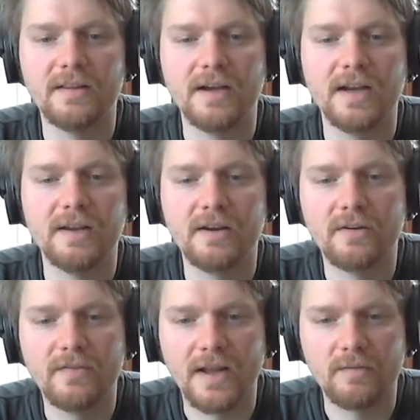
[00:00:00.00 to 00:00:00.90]
the
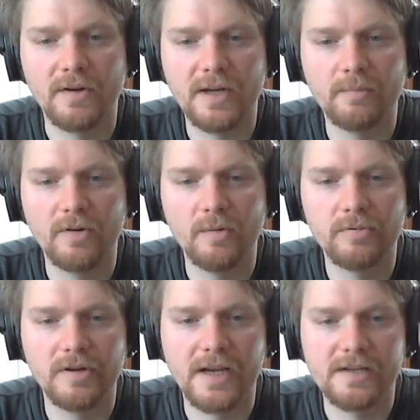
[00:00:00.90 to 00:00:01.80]
idea of like
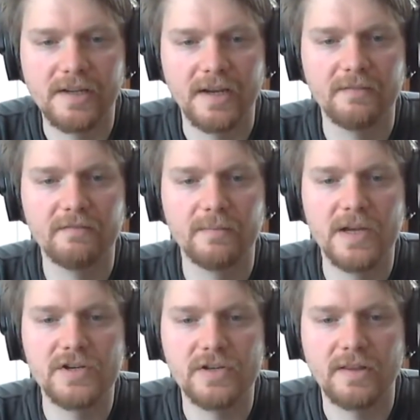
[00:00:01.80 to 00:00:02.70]
reappropriating
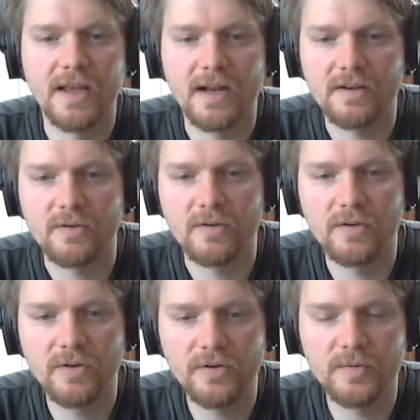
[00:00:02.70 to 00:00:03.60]
information that you
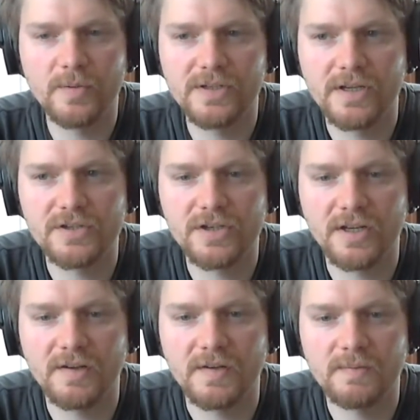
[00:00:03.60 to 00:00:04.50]
could
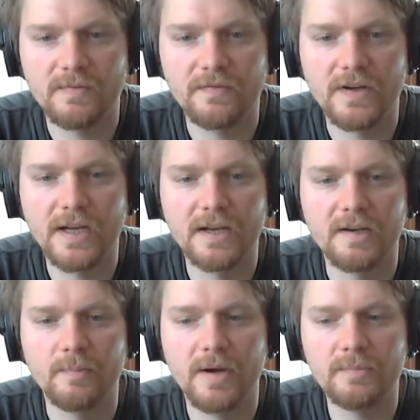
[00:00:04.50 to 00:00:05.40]
potentially
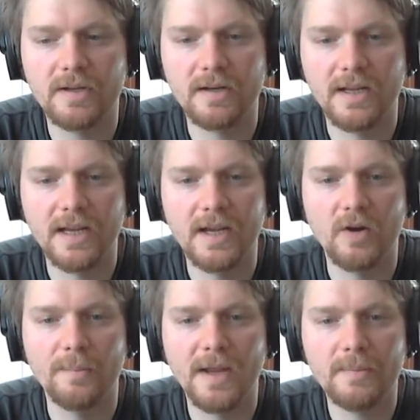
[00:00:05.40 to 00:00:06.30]
find
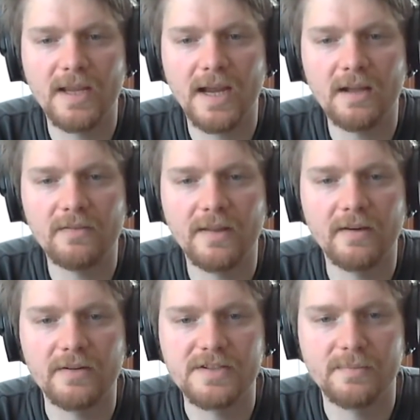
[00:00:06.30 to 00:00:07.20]
publicly or maybe out
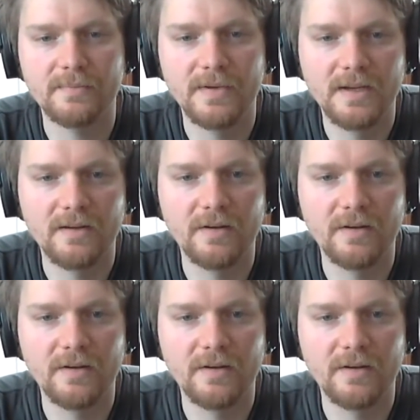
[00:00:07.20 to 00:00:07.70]
there in some